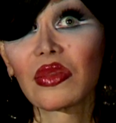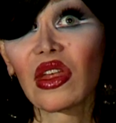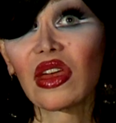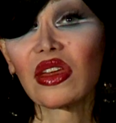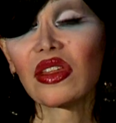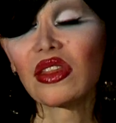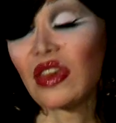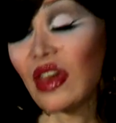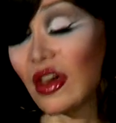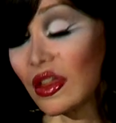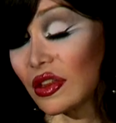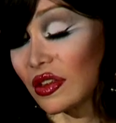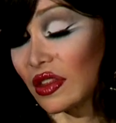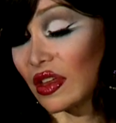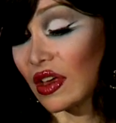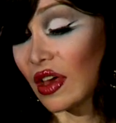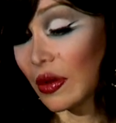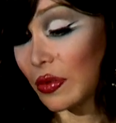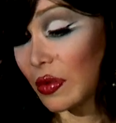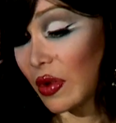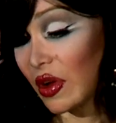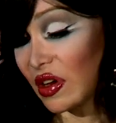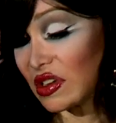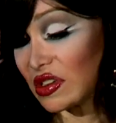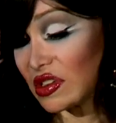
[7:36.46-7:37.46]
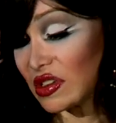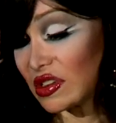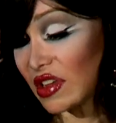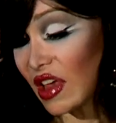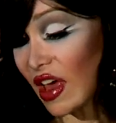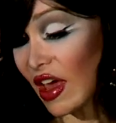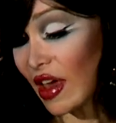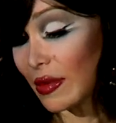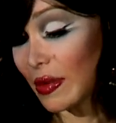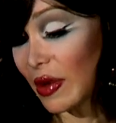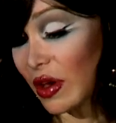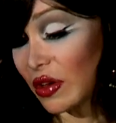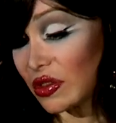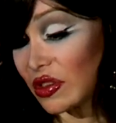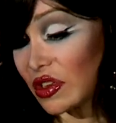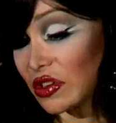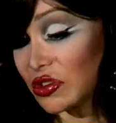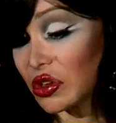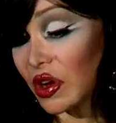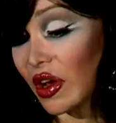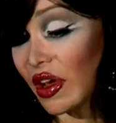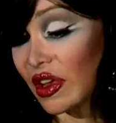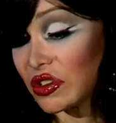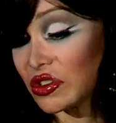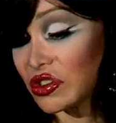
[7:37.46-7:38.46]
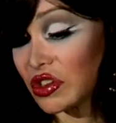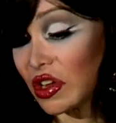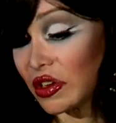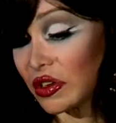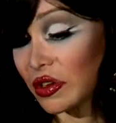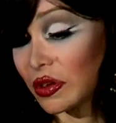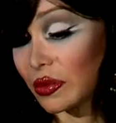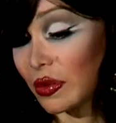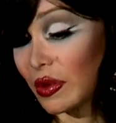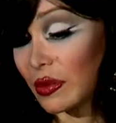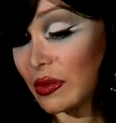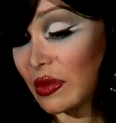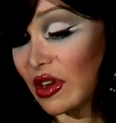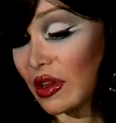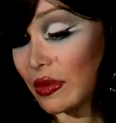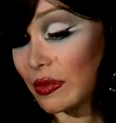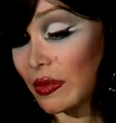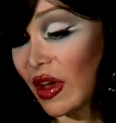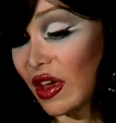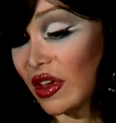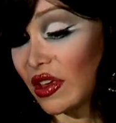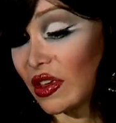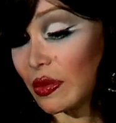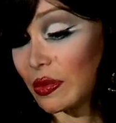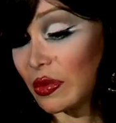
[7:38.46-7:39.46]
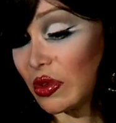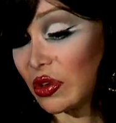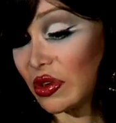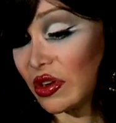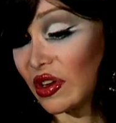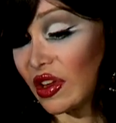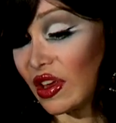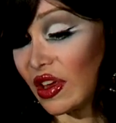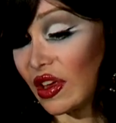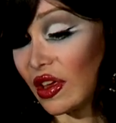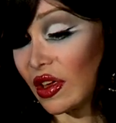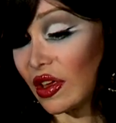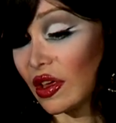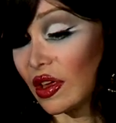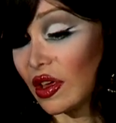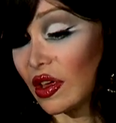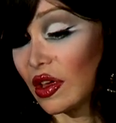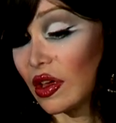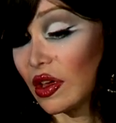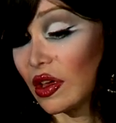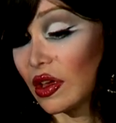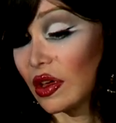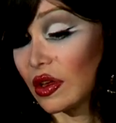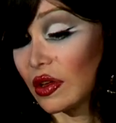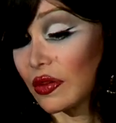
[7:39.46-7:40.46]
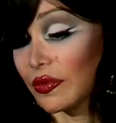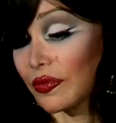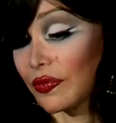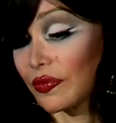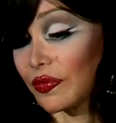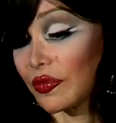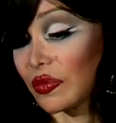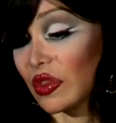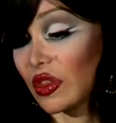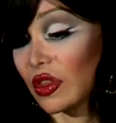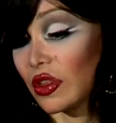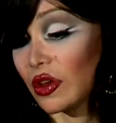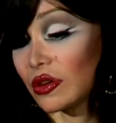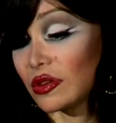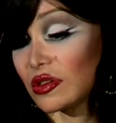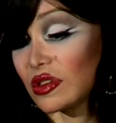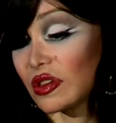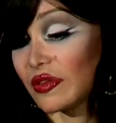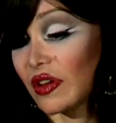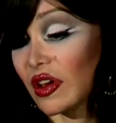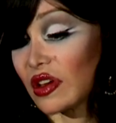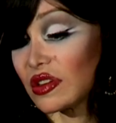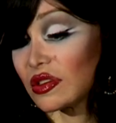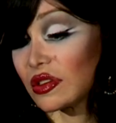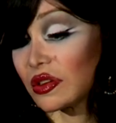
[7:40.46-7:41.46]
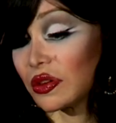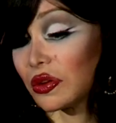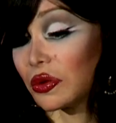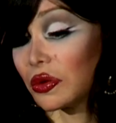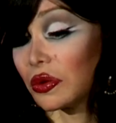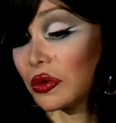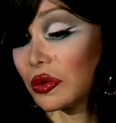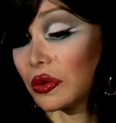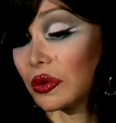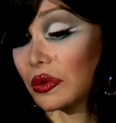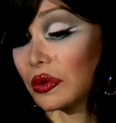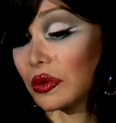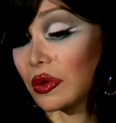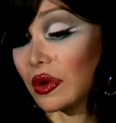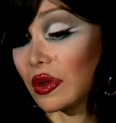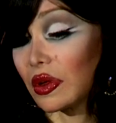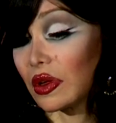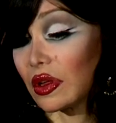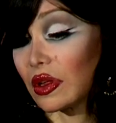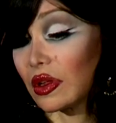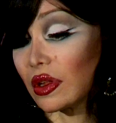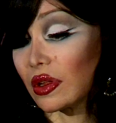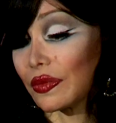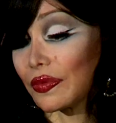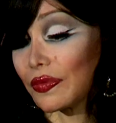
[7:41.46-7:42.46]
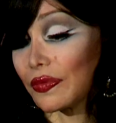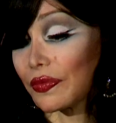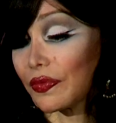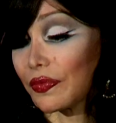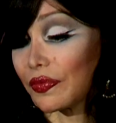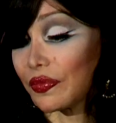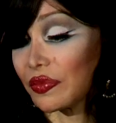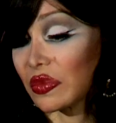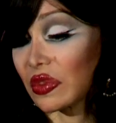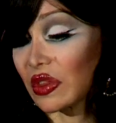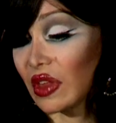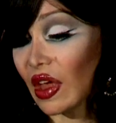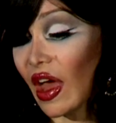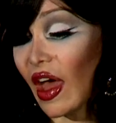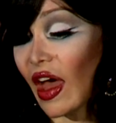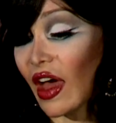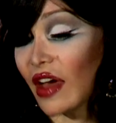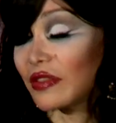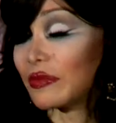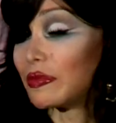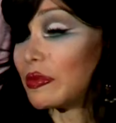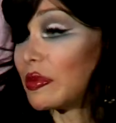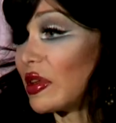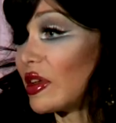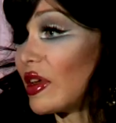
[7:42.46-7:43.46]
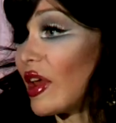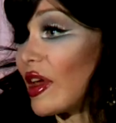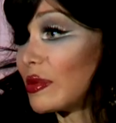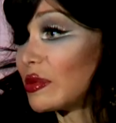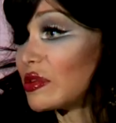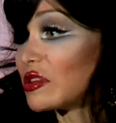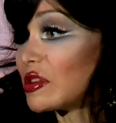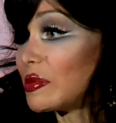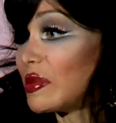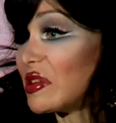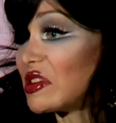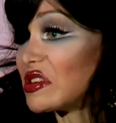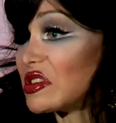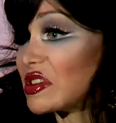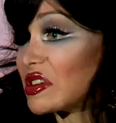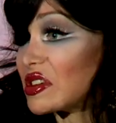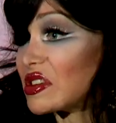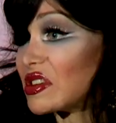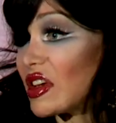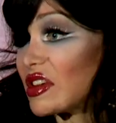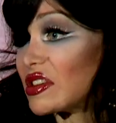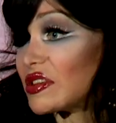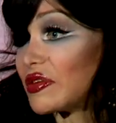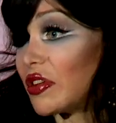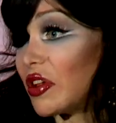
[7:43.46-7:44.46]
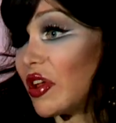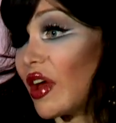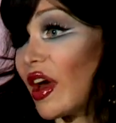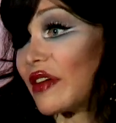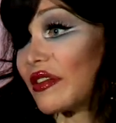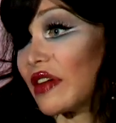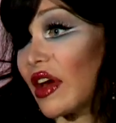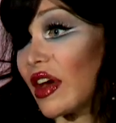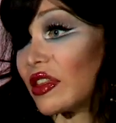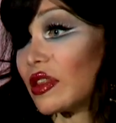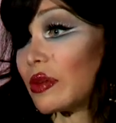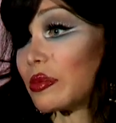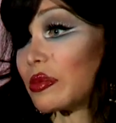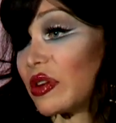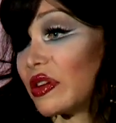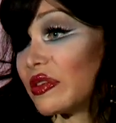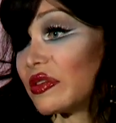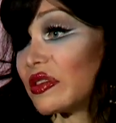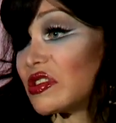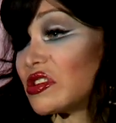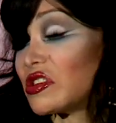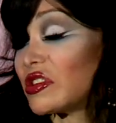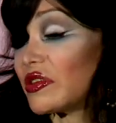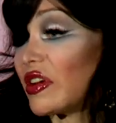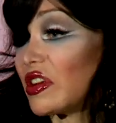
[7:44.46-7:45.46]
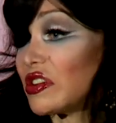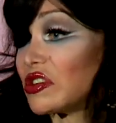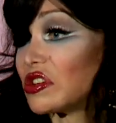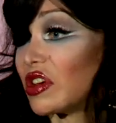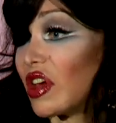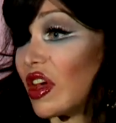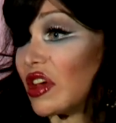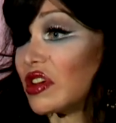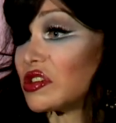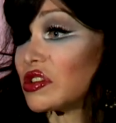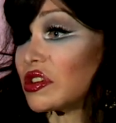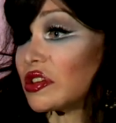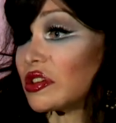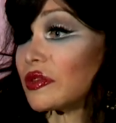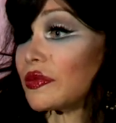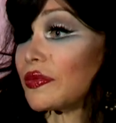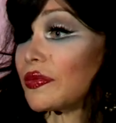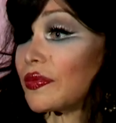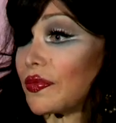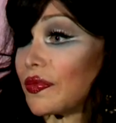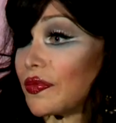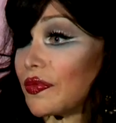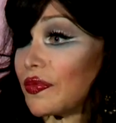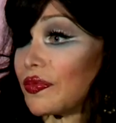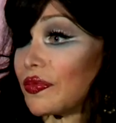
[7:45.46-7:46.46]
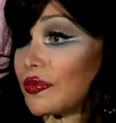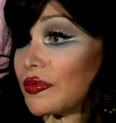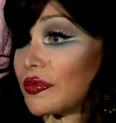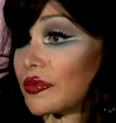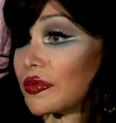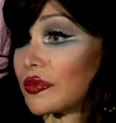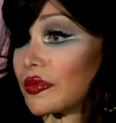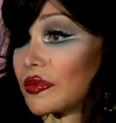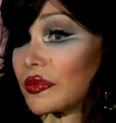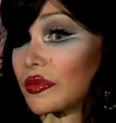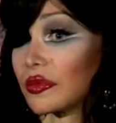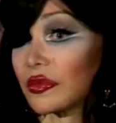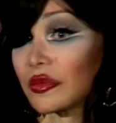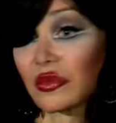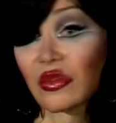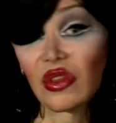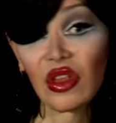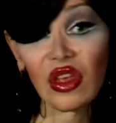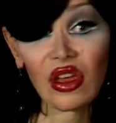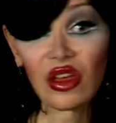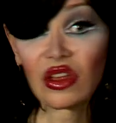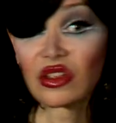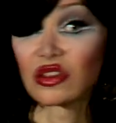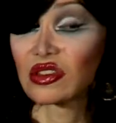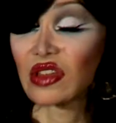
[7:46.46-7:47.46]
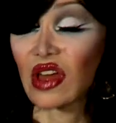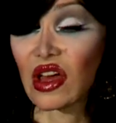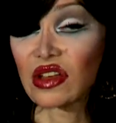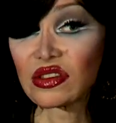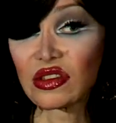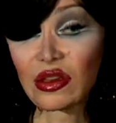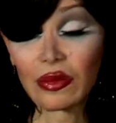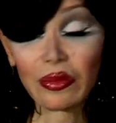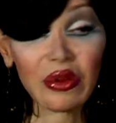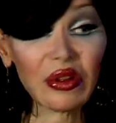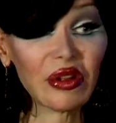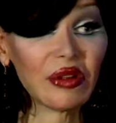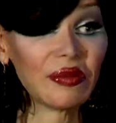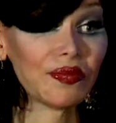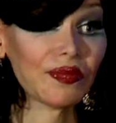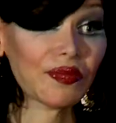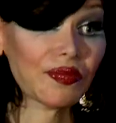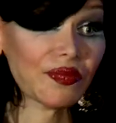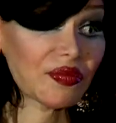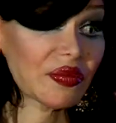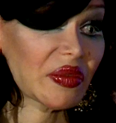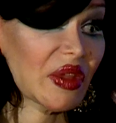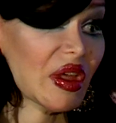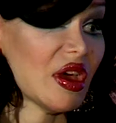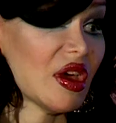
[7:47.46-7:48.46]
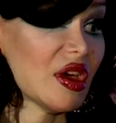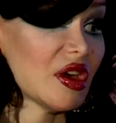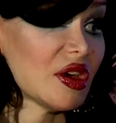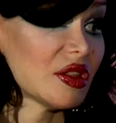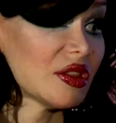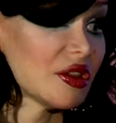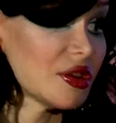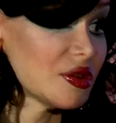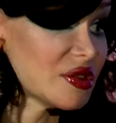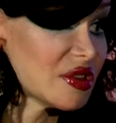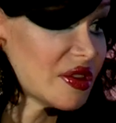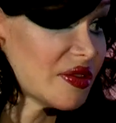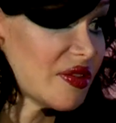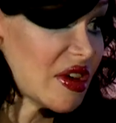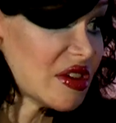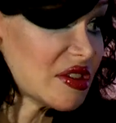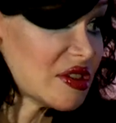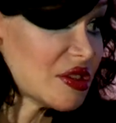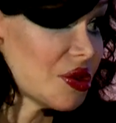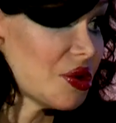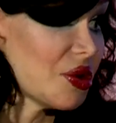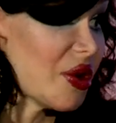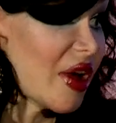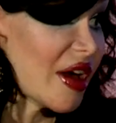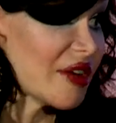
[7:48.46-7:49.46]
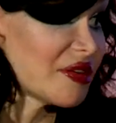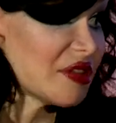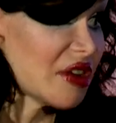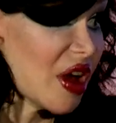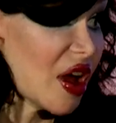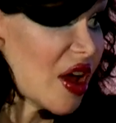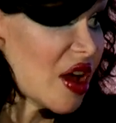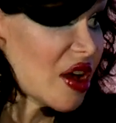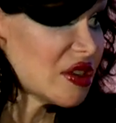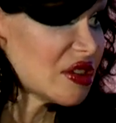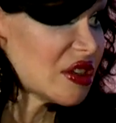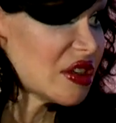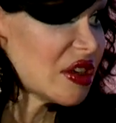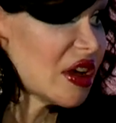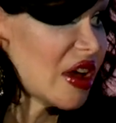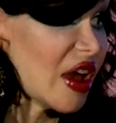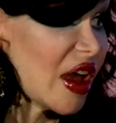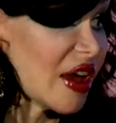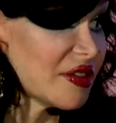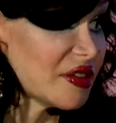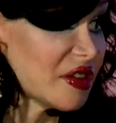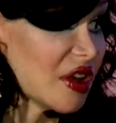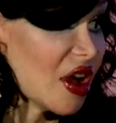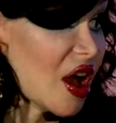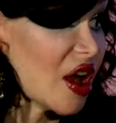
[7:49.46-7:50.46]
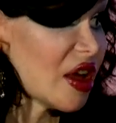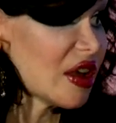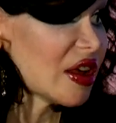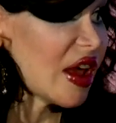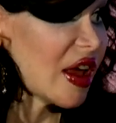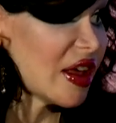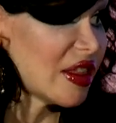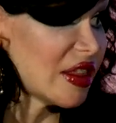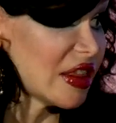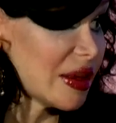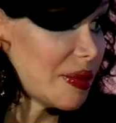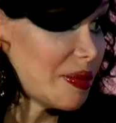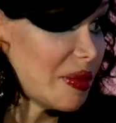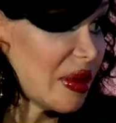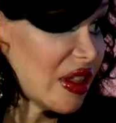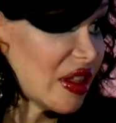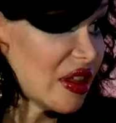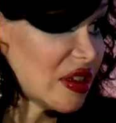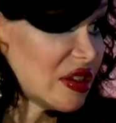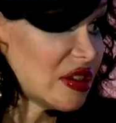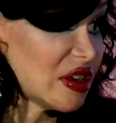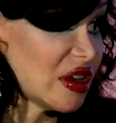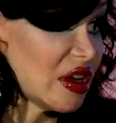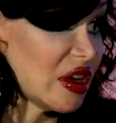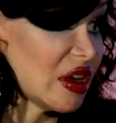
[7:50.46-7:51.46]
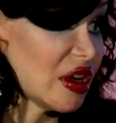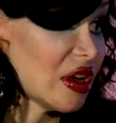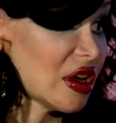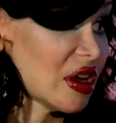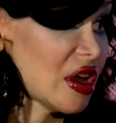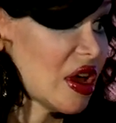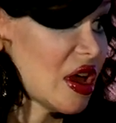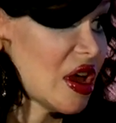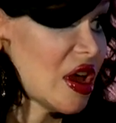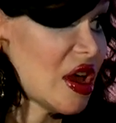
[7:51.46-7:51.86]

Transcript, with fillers: the other thing I wanted to say about the transgendered women in my community, those of us who uh, have been able to be successful have had the privilege of education. It's that simple. Those of us who have not have not had the ability